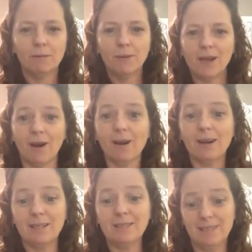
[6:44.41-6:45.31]
We are
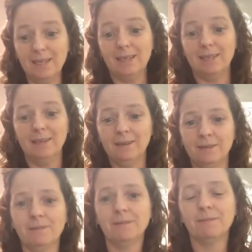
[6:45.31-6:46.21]
indeed
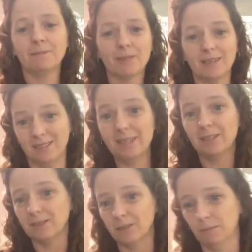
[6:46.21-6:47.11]

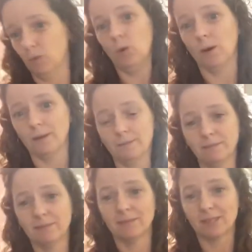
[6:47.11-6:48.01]
addicted to more,
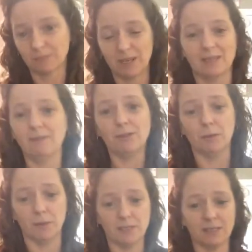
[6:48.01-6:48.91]
as my nephew
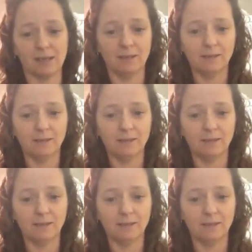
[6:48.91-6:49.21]
once said.